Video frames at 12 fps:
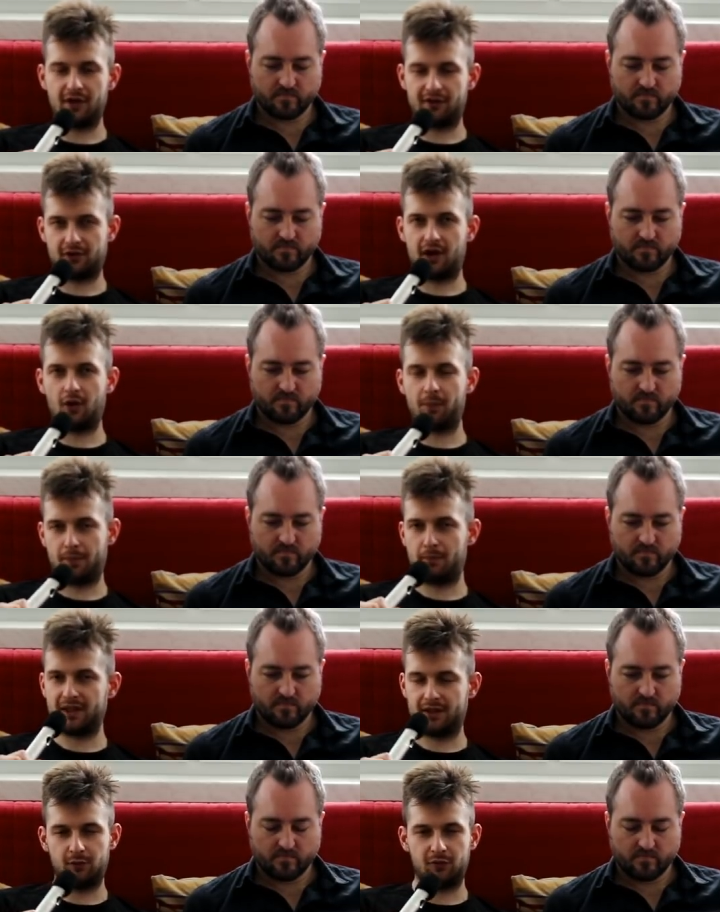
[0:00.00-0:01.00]
Speaker 1: you guys are all
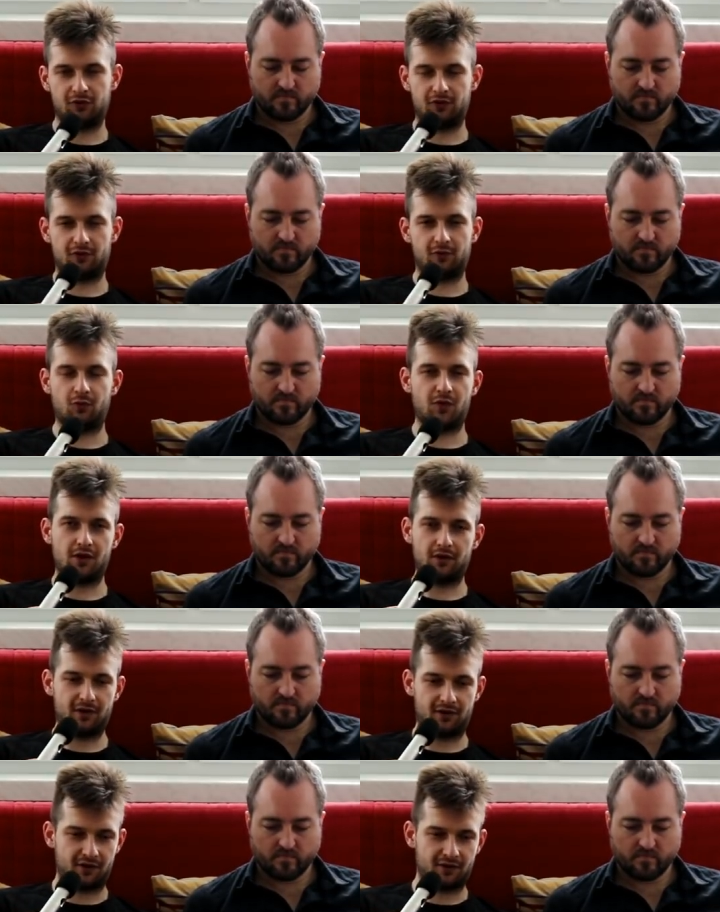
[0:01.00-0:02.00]
open-minded, which is weird.
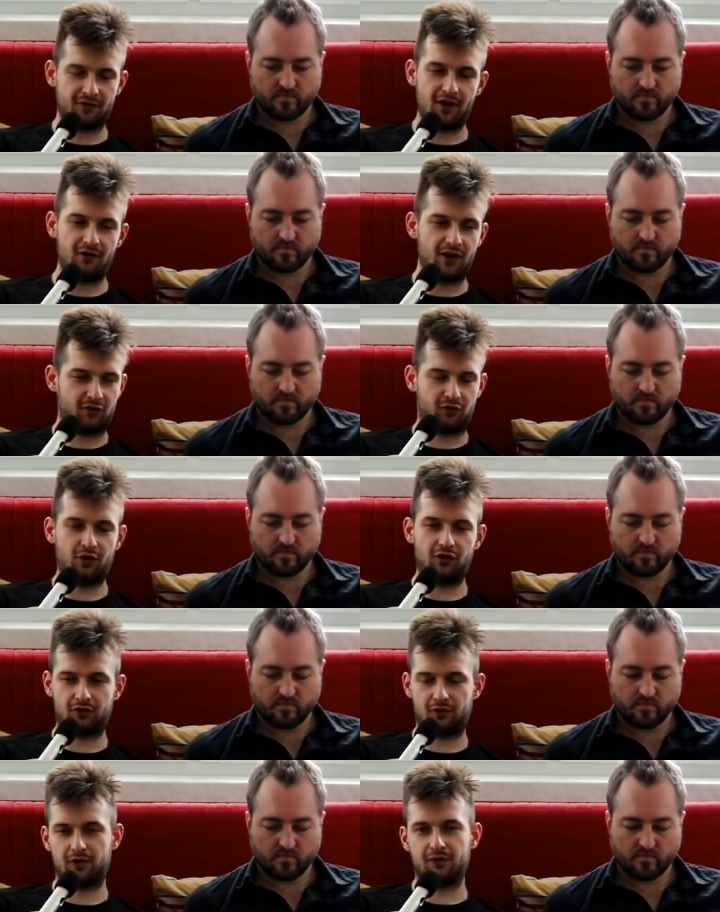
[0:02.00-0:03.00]
It's it's a very rare
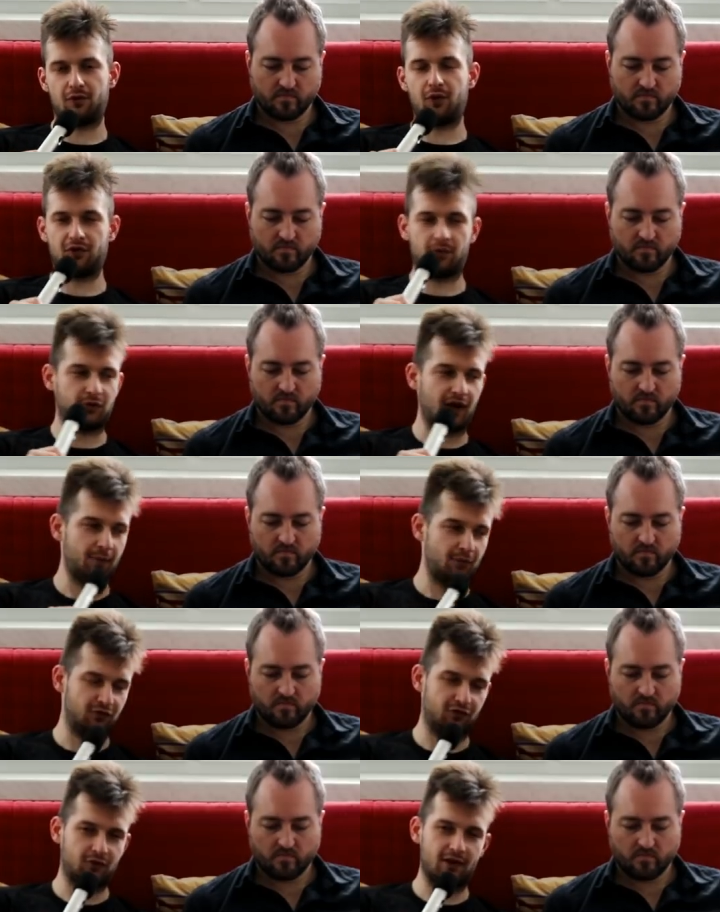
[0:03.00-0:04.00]
situation for a foursome to happen
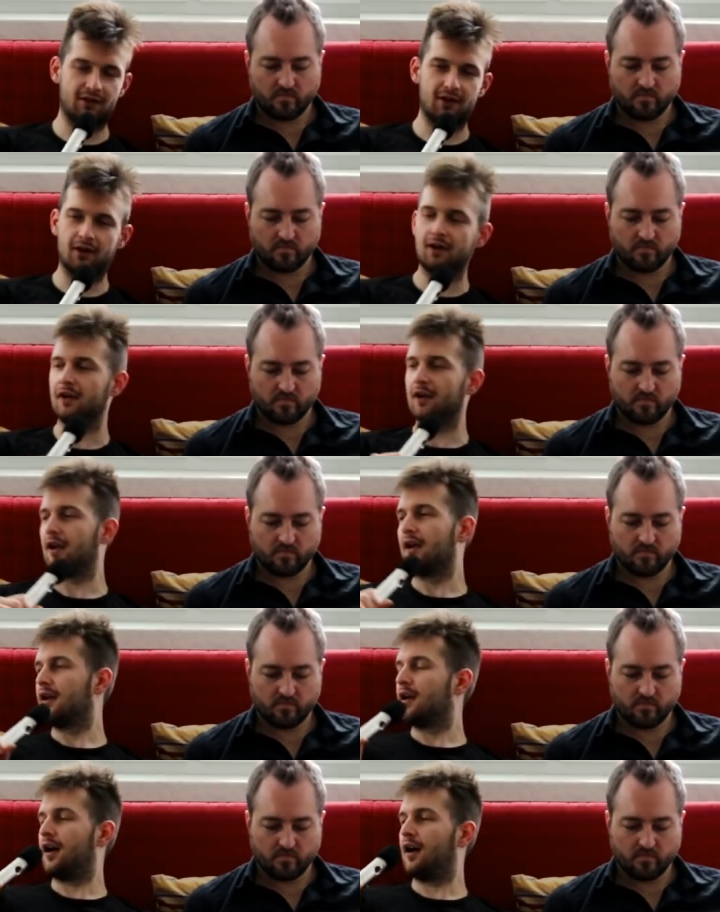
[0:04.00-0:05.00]
just right there.
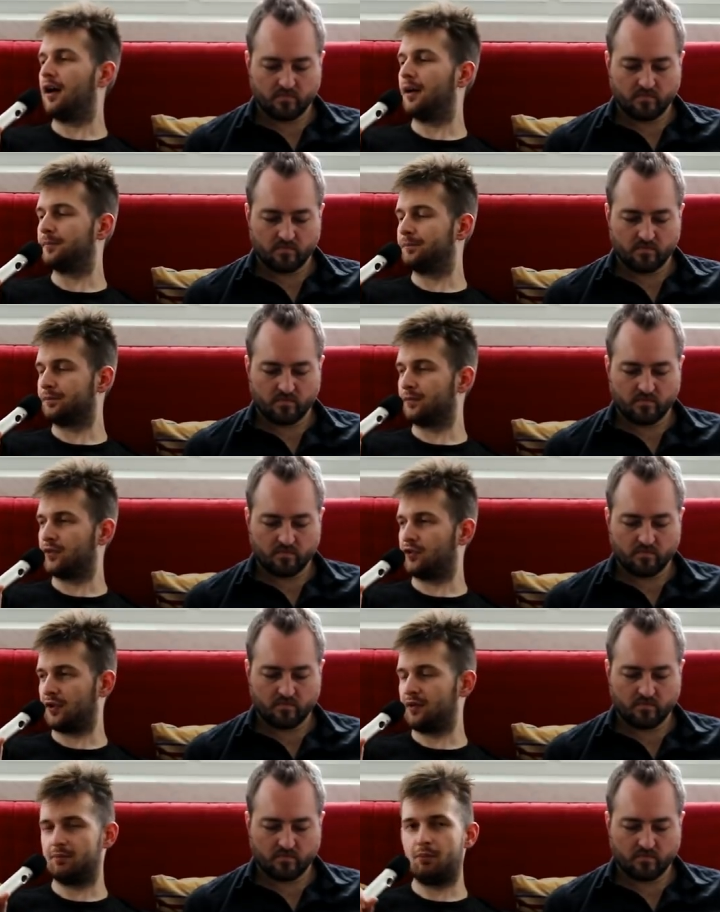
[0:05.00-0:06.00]
Um, so
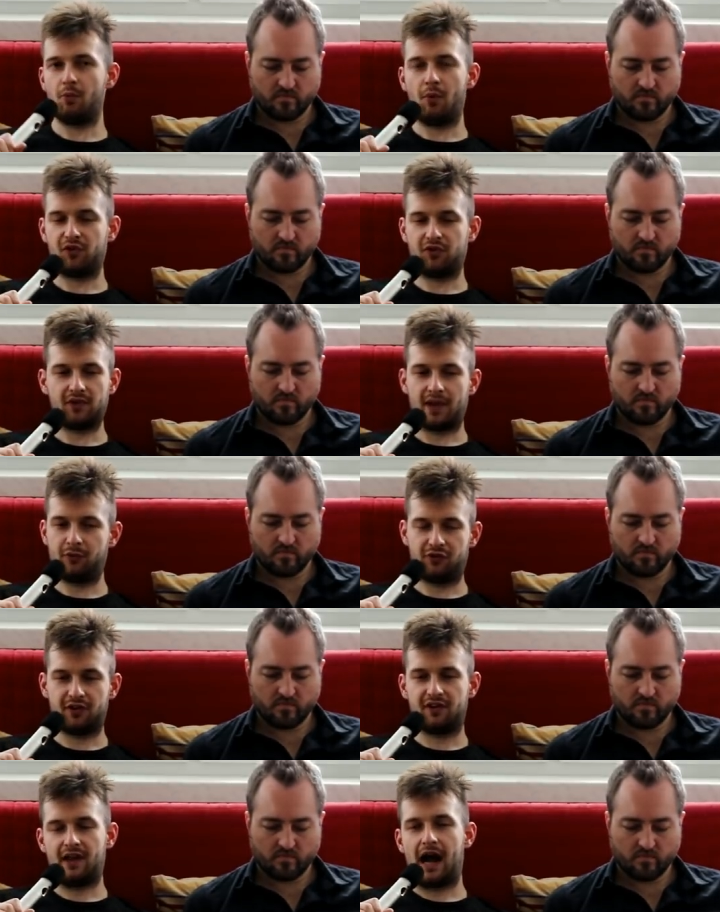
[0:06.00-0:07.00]
you, most of the times you
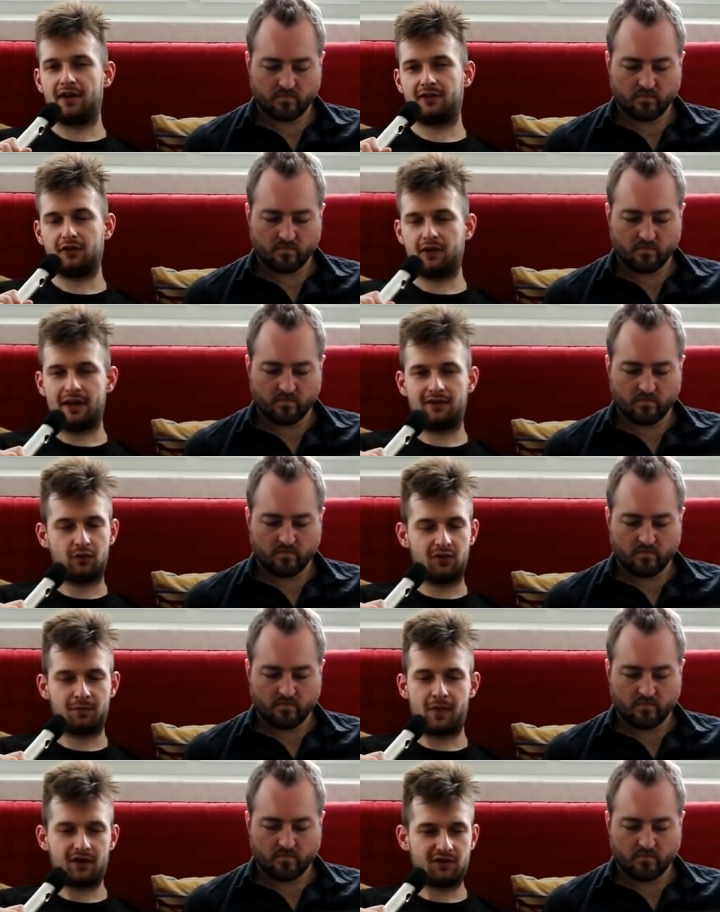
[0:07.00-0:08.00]
gotta isolate as soon
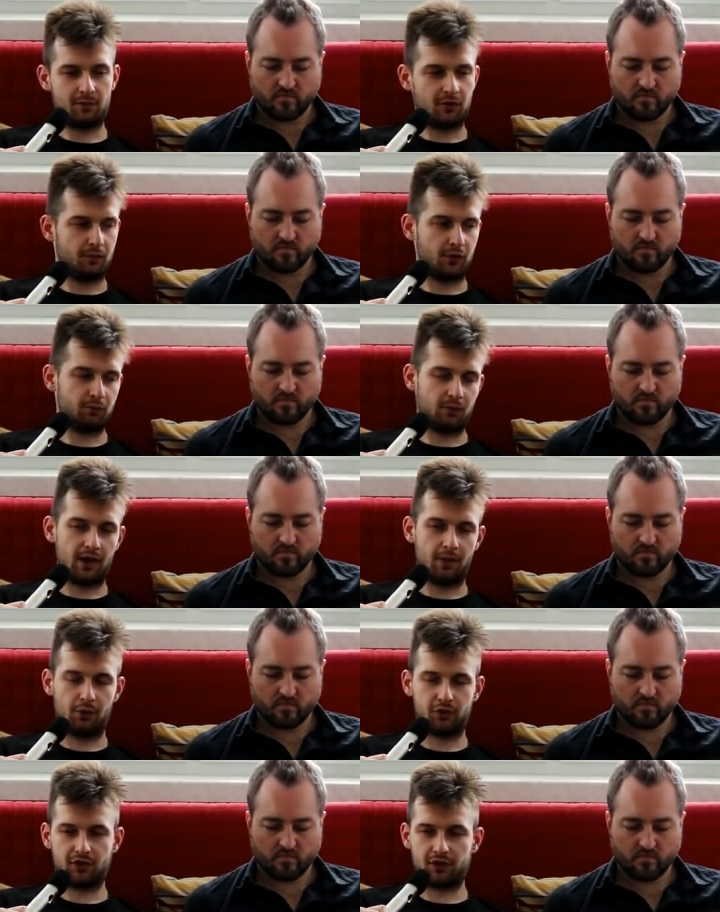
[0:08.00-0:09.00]
as possible, both uh,
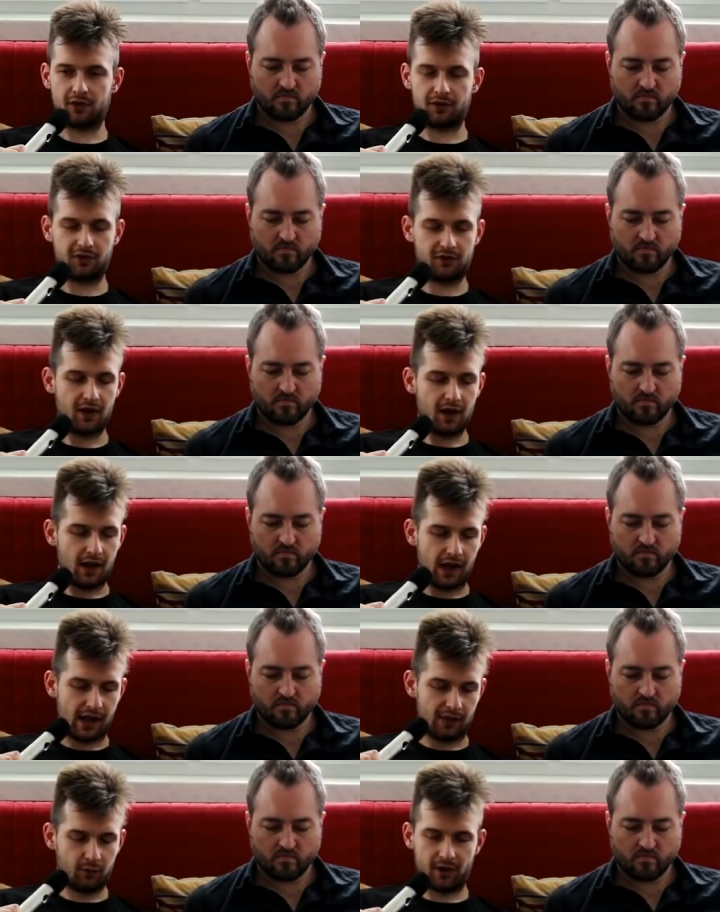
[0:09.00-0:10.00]
both girls.
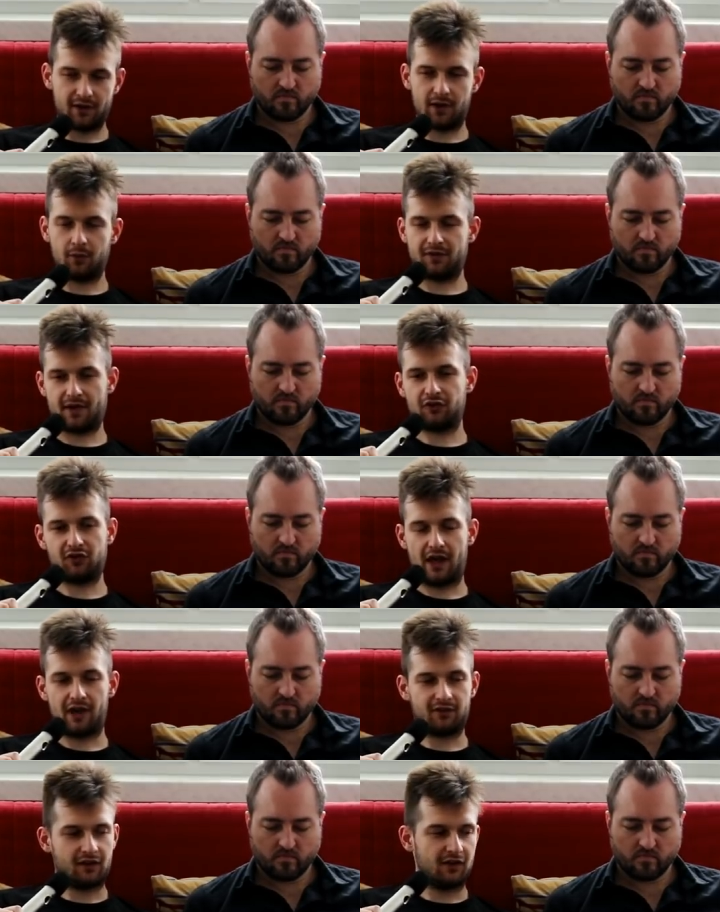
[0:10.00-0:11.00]
And what I did was I just
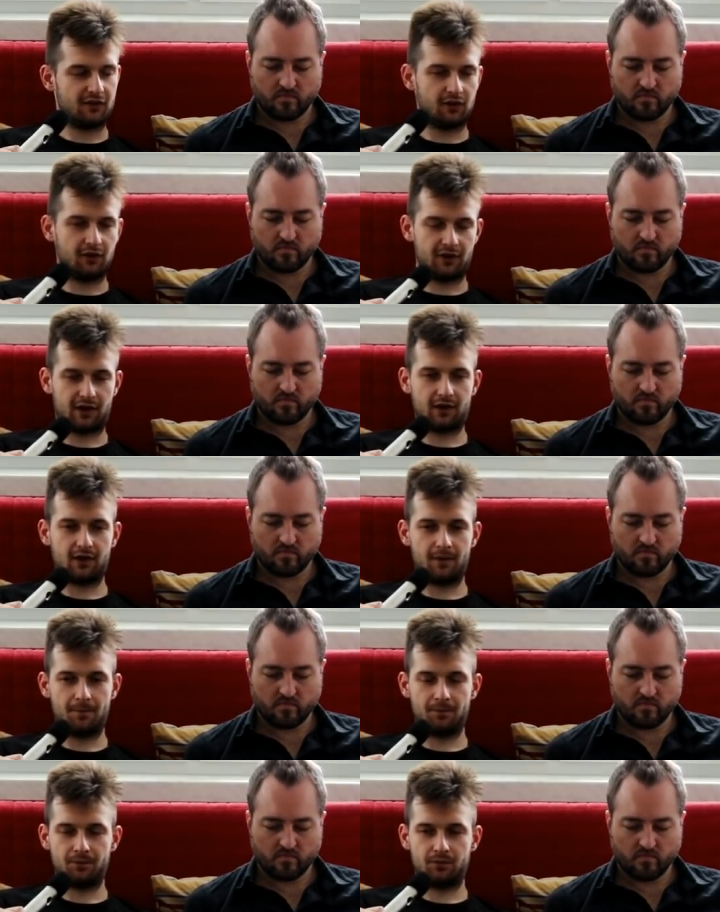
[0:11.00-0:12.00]
asked his girl like,
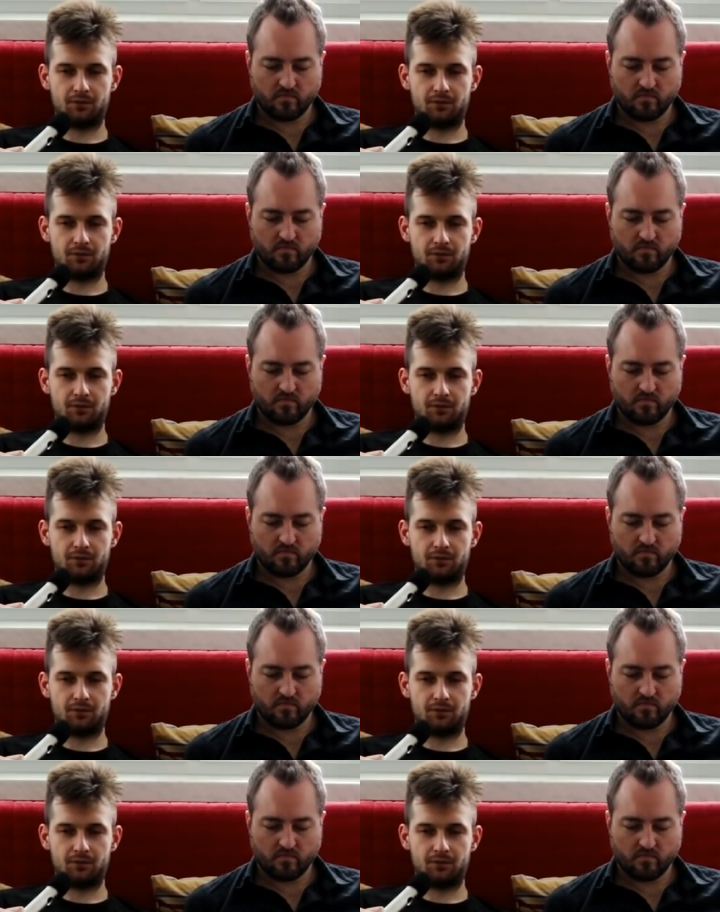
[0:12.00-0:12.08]
um,